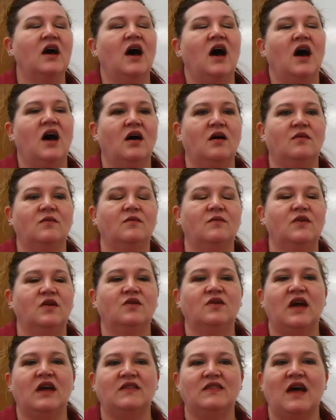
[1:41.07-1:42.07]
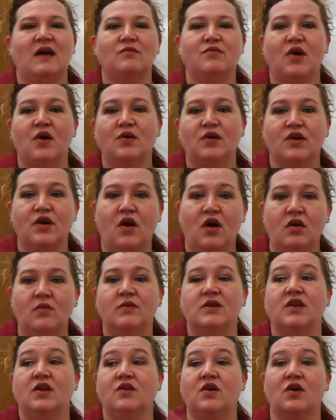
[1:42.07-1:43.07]
You take that broken arm
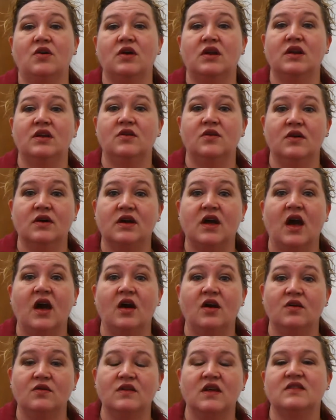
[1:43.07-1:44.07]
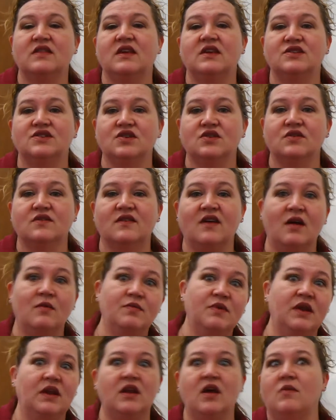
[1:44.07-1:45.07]
and you turn it into a code that the insurance
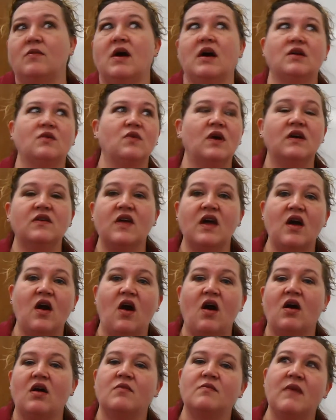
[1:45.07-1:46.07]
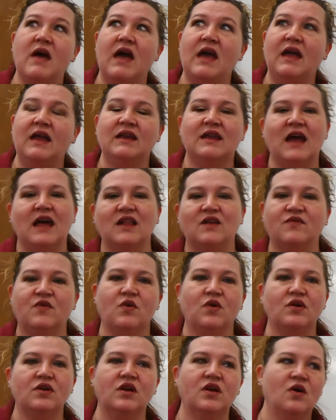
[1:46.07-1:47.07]
company, no matter where they are, Maine,
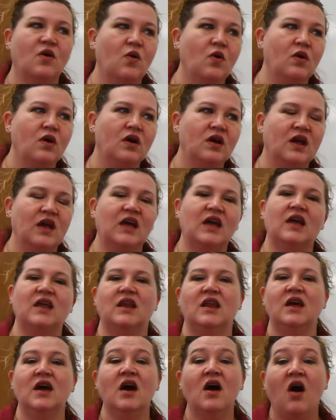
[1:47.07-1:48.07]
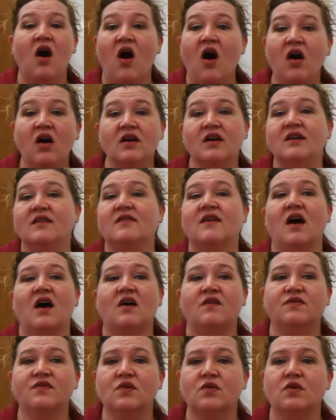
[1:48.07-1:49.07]
California, Oregon, Arkansas,
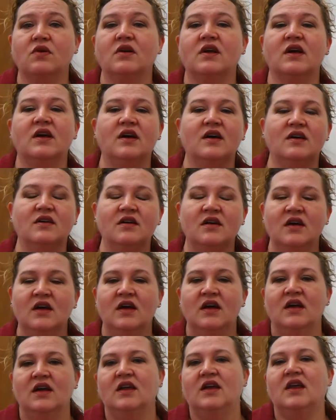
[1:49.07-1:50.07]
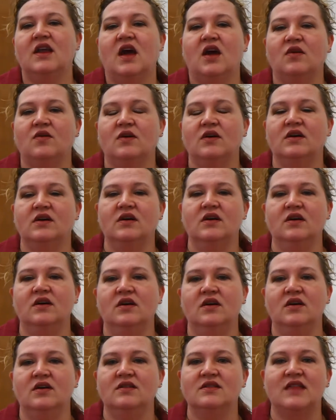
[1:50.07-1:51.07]
Florida, you know,
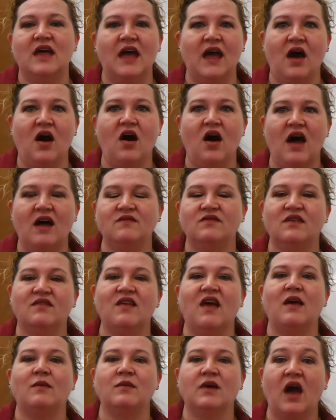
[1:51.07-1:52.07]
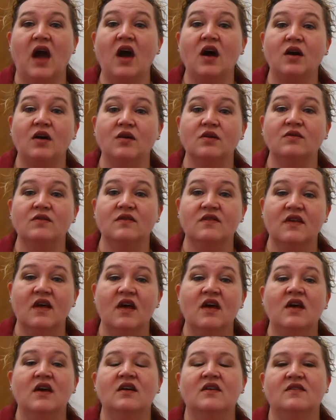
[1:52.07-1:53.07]
they all have the same codes.
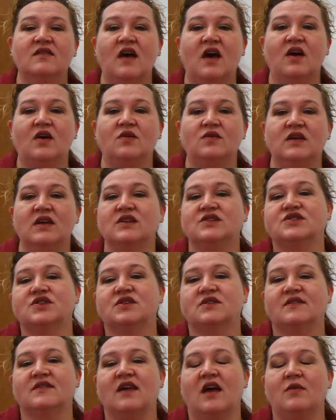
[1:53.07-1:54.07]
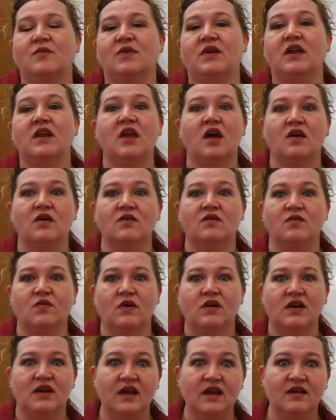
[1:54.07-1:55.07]
So the insurance company knows
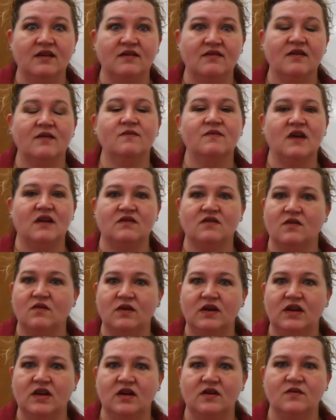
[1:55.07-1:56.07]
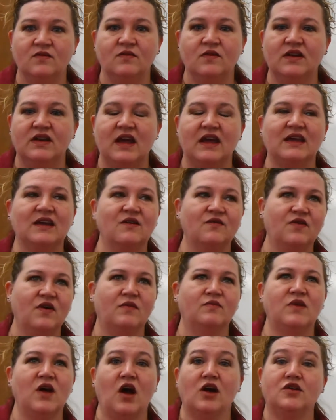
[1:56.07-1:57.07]
what it is. That's what we do. We take it
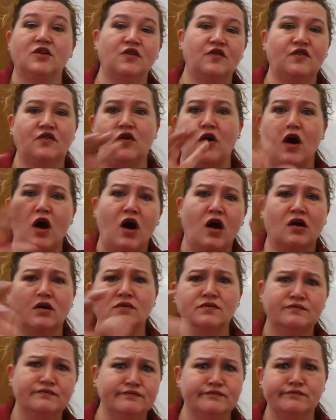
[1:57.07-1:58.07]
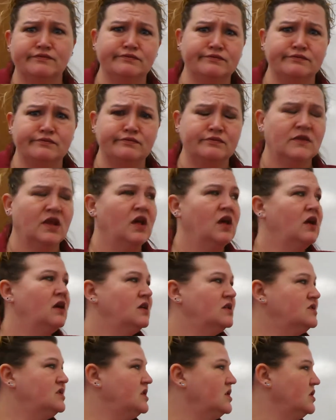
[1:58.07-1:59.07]
from Dr. Scrawl
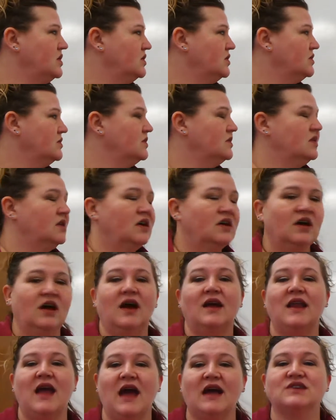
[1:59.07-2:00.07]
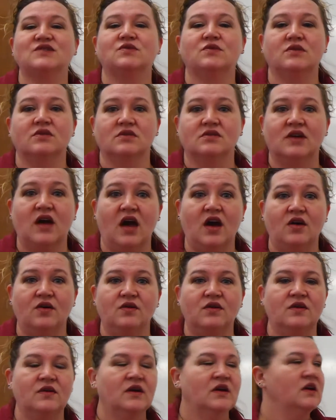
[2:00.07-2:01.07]
to an actual code.